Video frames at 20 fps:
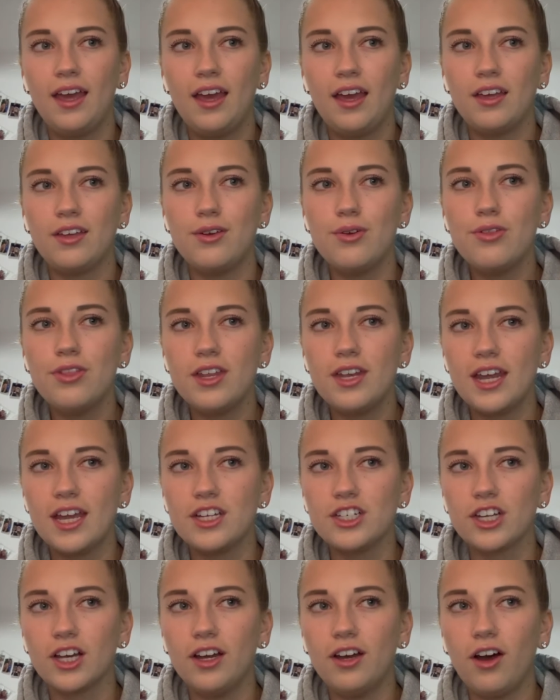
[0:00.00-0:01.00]

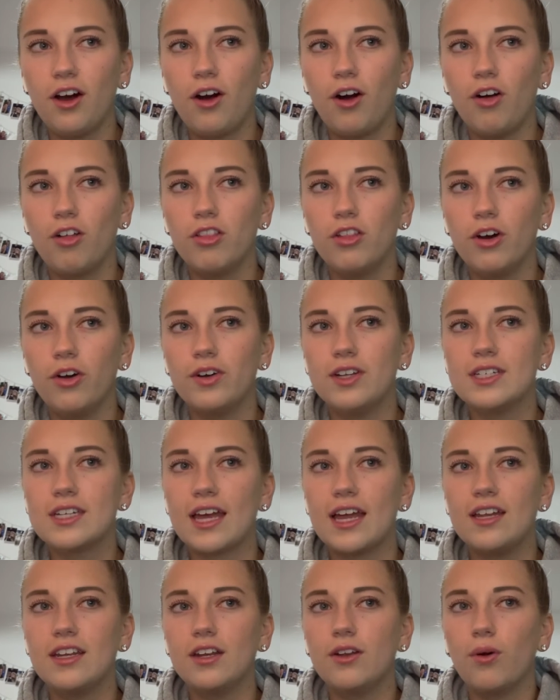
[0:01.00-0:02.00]
Euthanasia, although
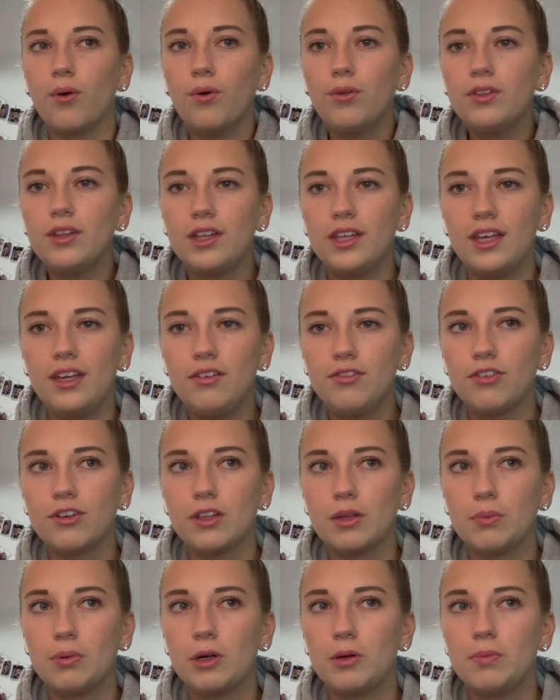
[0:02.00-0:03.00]
intended only for
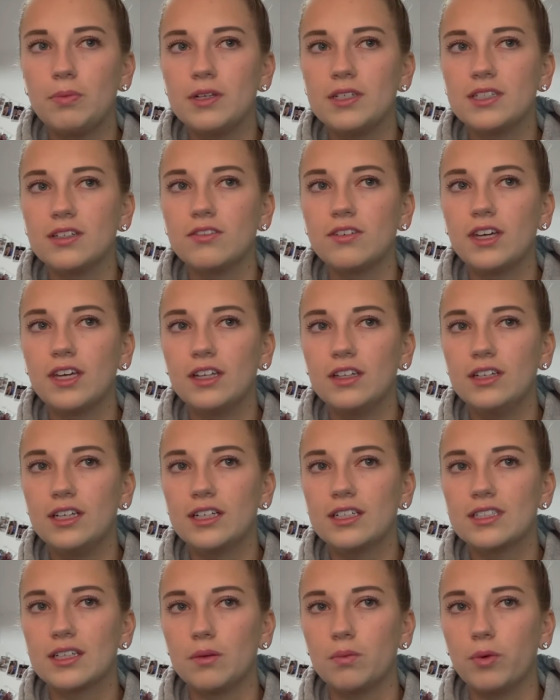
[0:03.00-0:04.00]
the purpose of killing
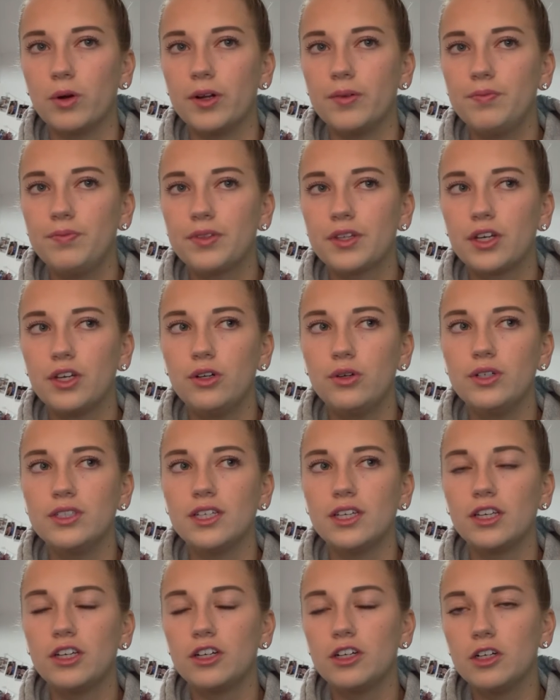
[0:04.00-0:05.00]
someone who is
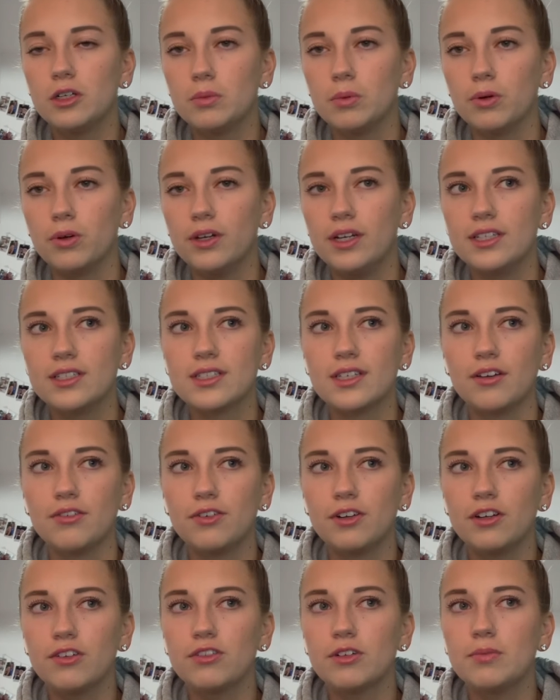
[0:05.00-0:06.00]
incurable and
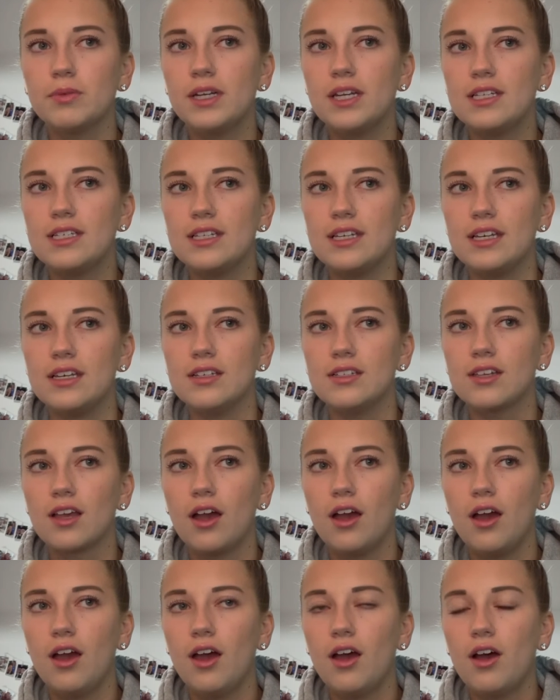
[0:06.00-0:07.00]
suffering from a disease,
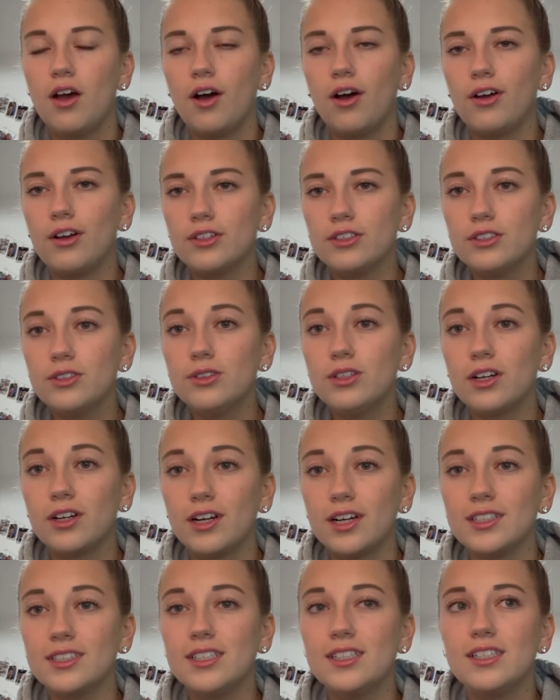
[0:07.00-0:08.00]
also
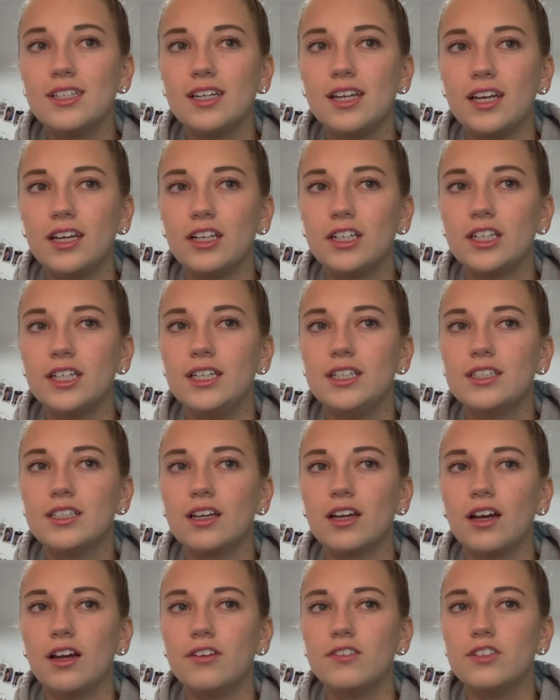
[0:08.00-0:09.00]
causes an increase
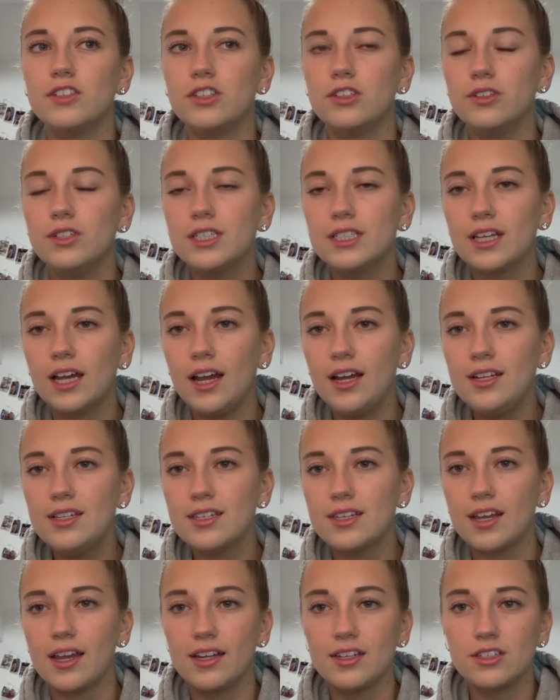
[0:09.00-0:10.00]
of
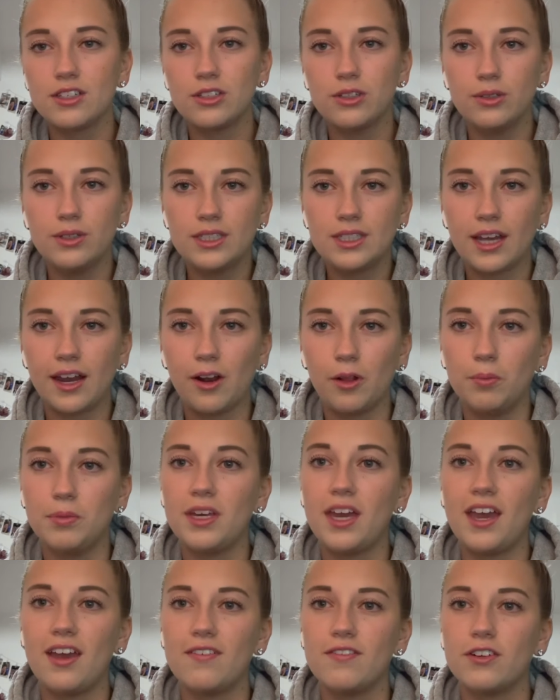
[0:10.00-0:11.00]
suicides and suicidal
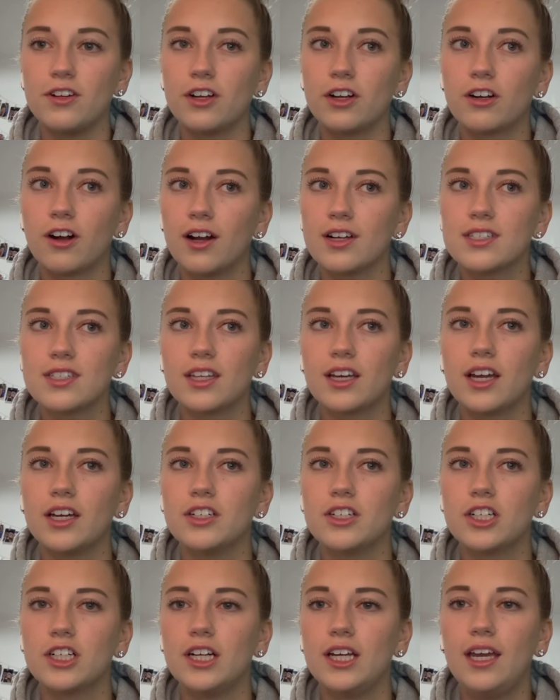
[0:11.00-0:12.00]
behavior across the
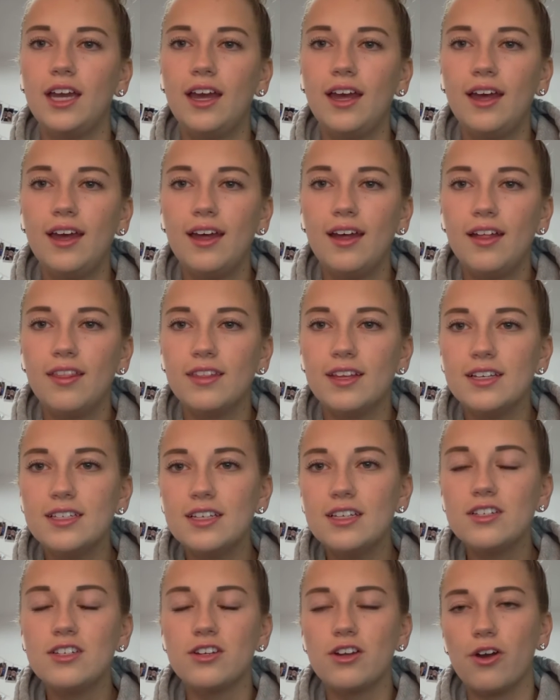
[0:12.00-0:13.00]
country. This
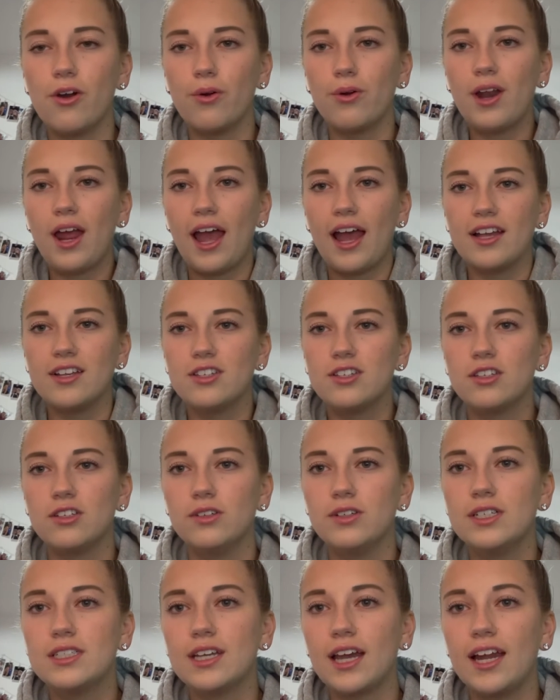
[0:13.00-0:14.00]
is known as
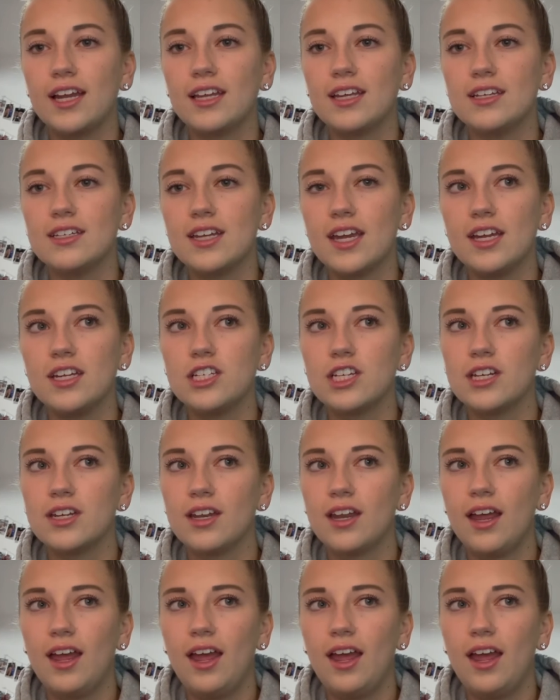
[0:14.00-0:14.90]
suicide contagion.